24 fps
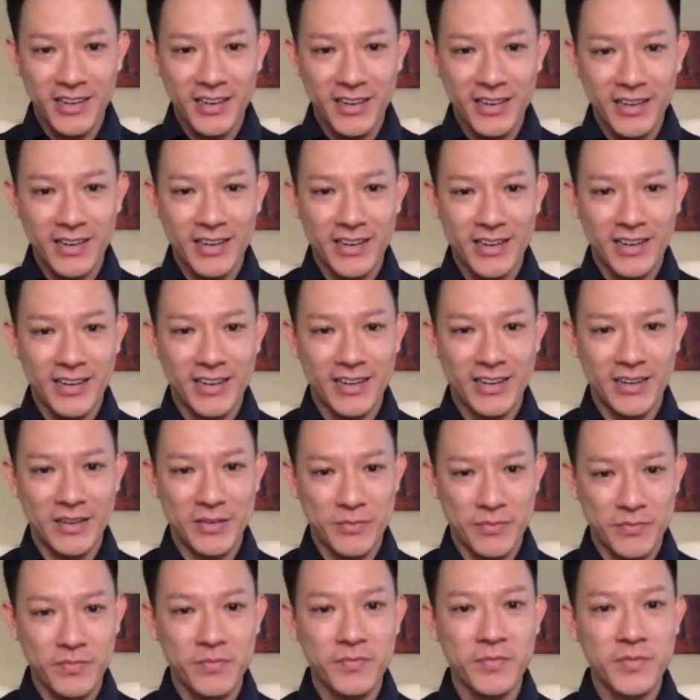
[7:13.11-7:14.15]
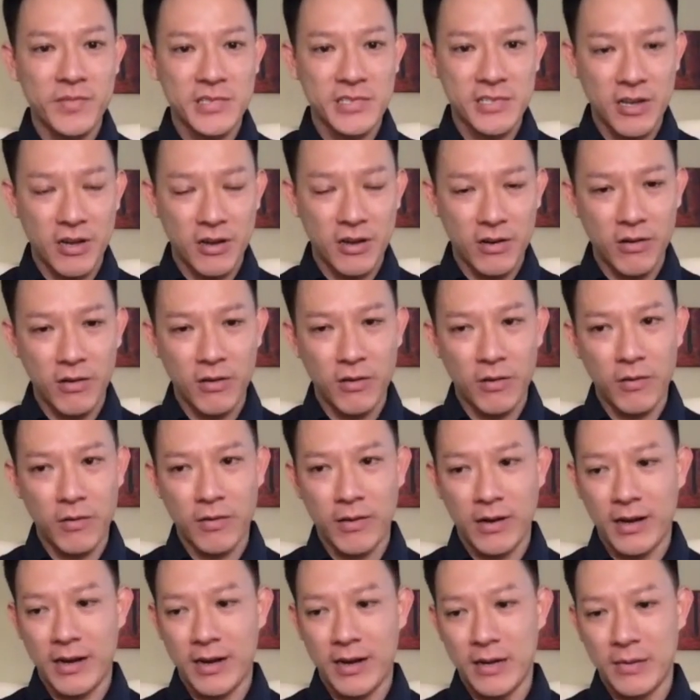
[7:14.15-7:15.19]
Uh, um, so
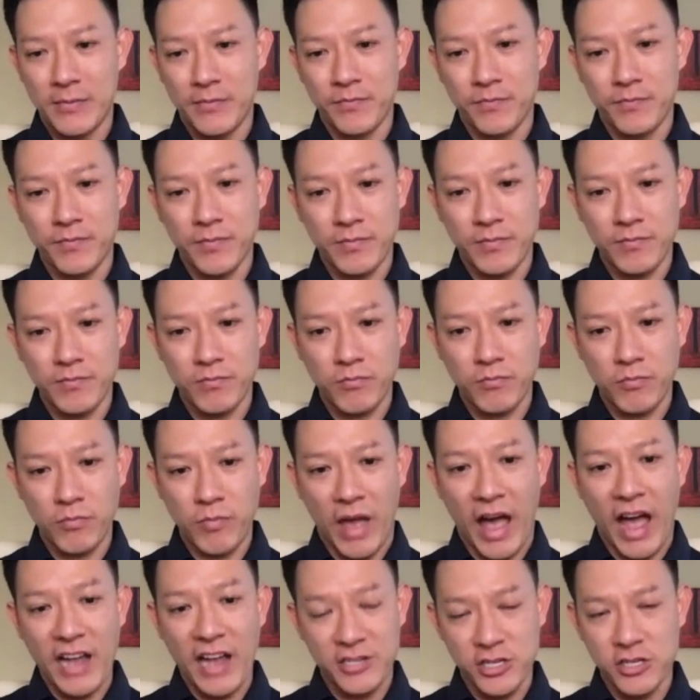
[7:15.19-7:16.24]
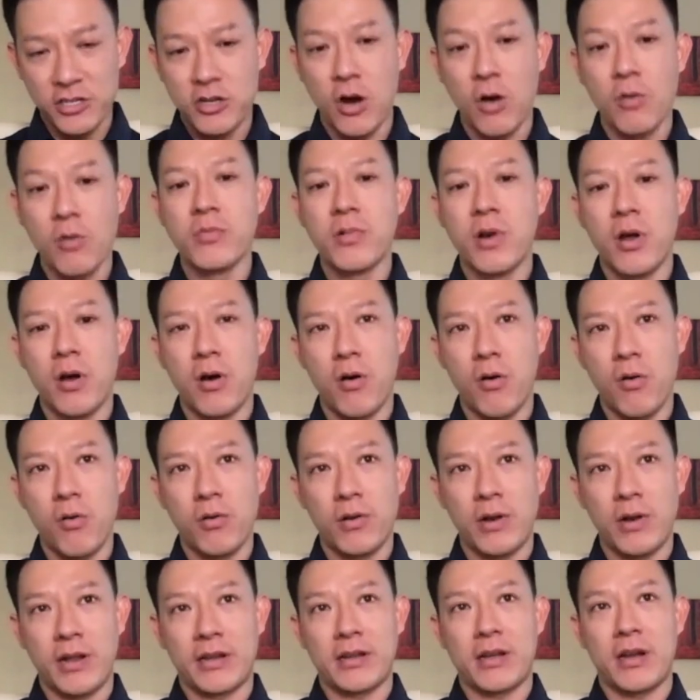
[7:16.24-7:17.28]
um, I actually don't know
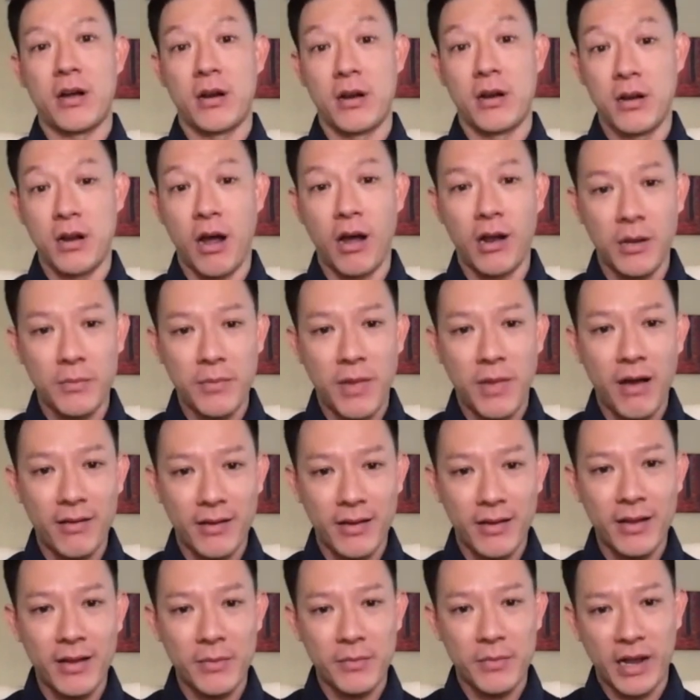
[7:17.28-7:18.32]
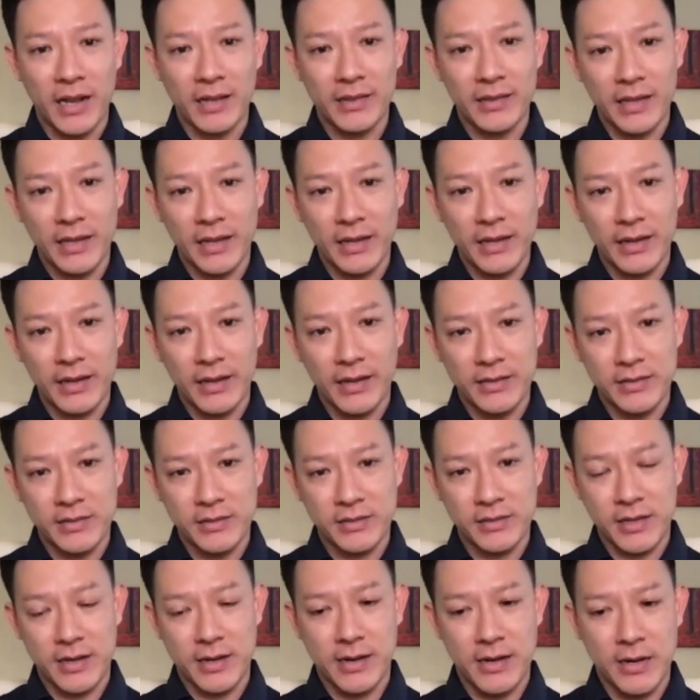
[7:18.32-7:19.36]
like a lot about it, but I think okay. it's
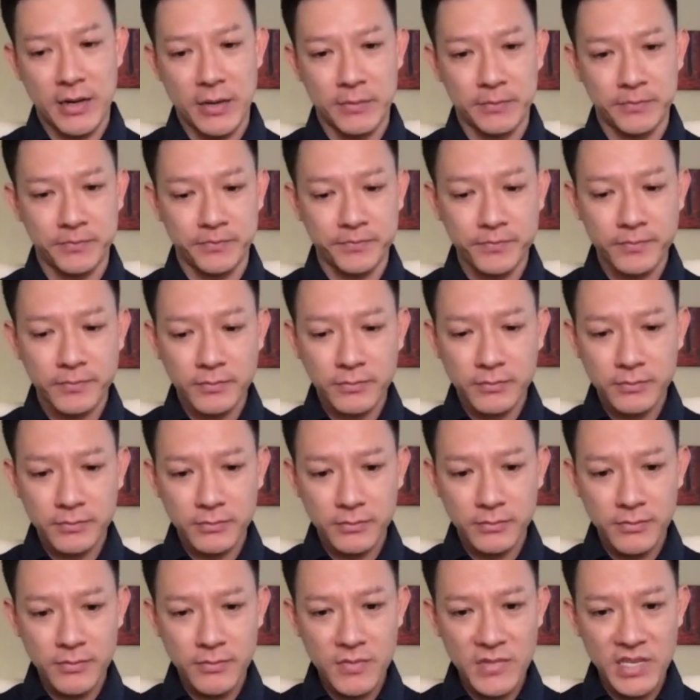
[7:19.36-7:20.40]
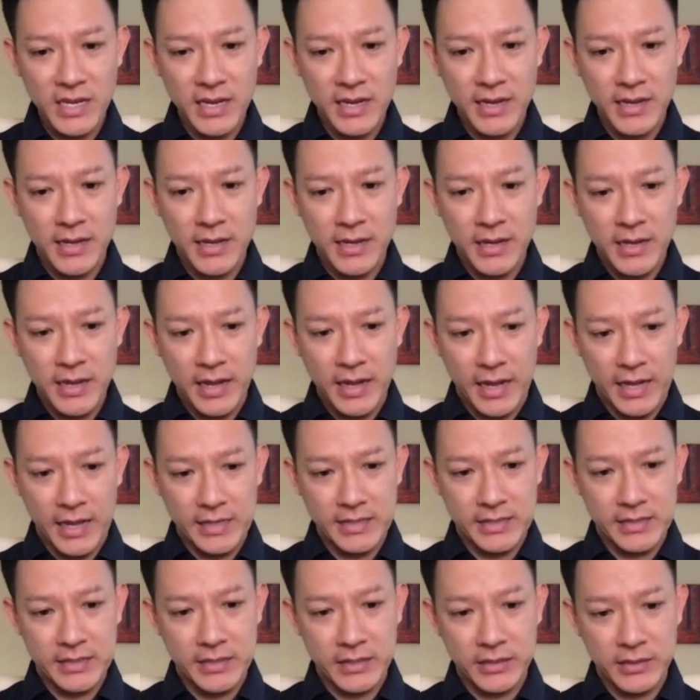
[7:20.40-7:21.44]
um,
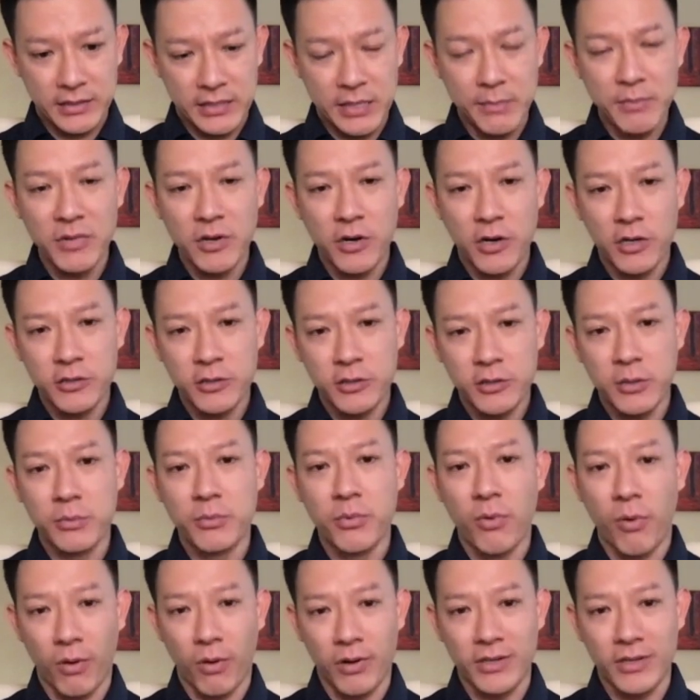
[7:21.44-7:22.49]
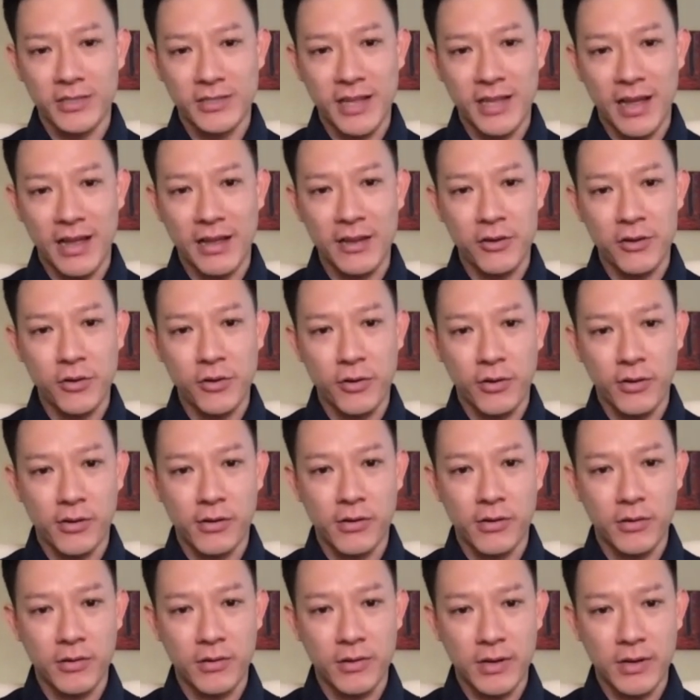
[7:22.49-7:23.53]
it's similar to the boards that
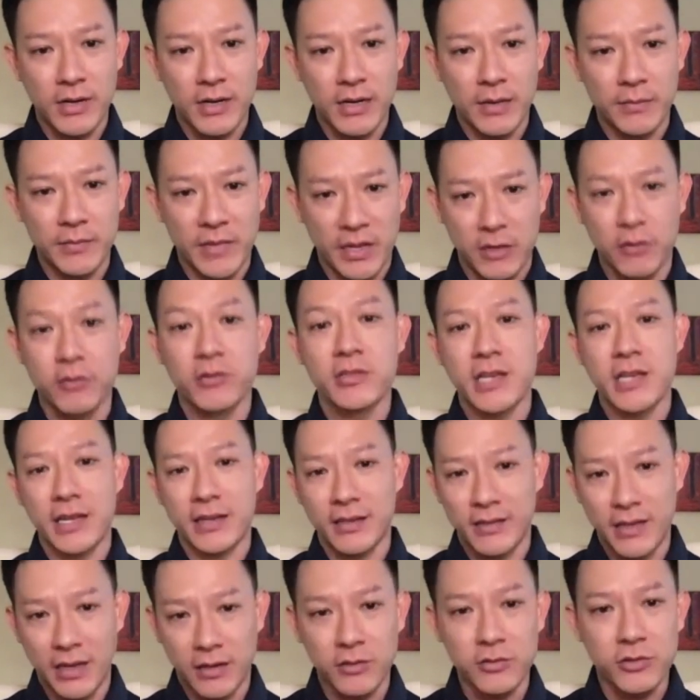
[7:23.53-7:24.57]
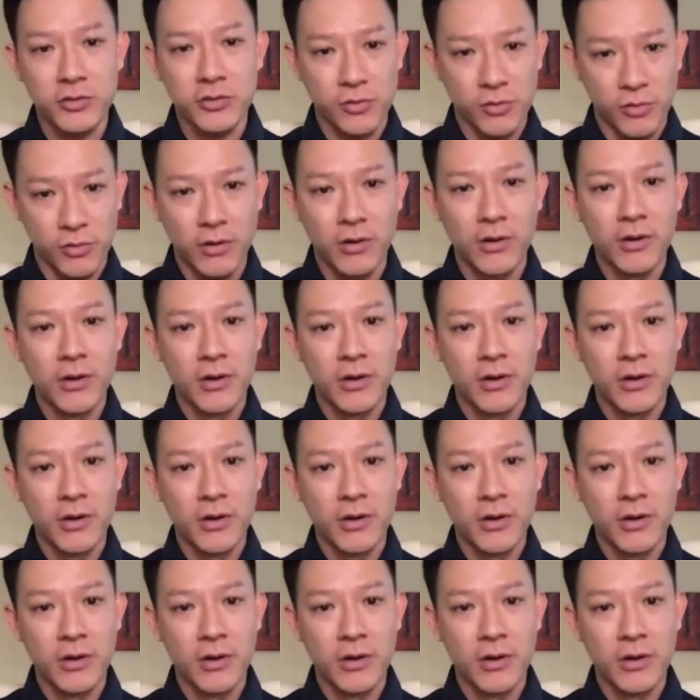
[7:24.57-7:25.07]
you'll um, that you take in dental school.